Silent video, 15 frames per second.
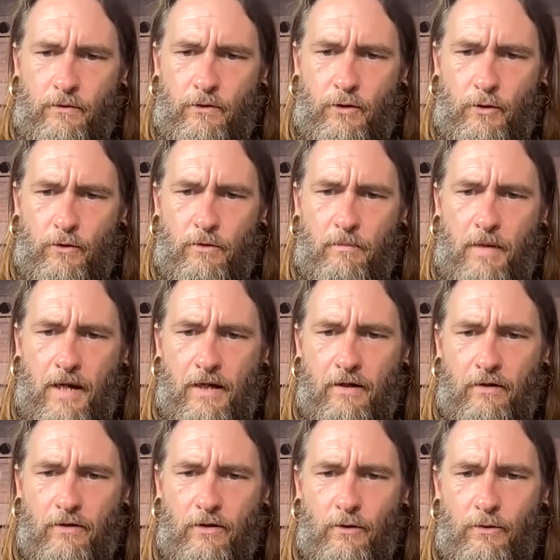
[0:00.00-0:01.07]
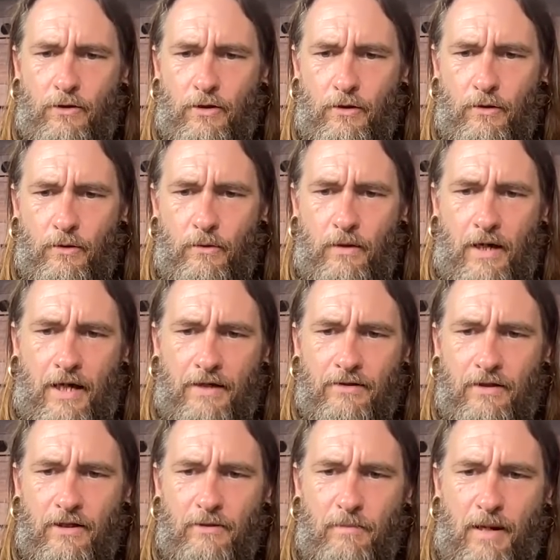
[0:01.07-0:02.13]
Truth Make QQ asks,
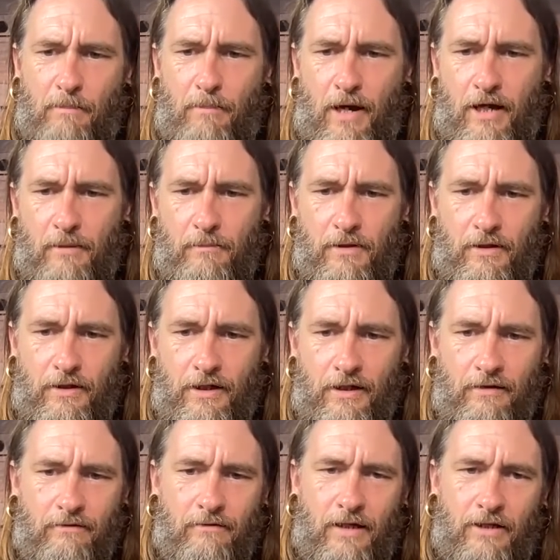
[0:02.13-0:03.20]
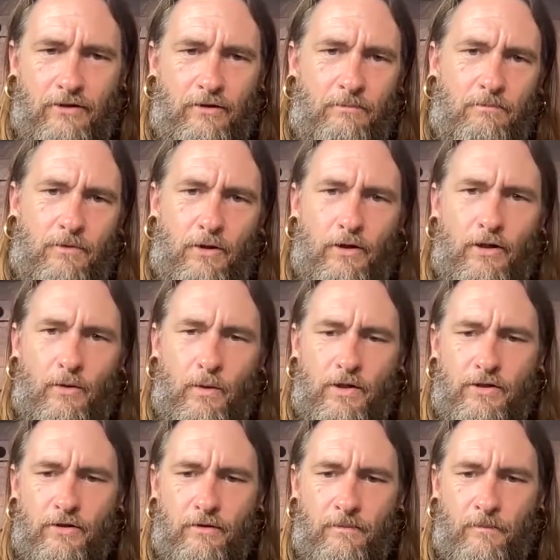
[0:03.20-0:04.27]
is my bottom clean? That's a dirty
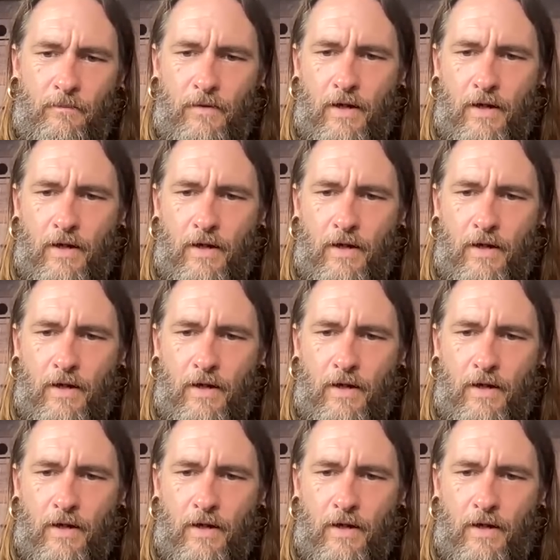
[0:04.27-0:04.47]
question.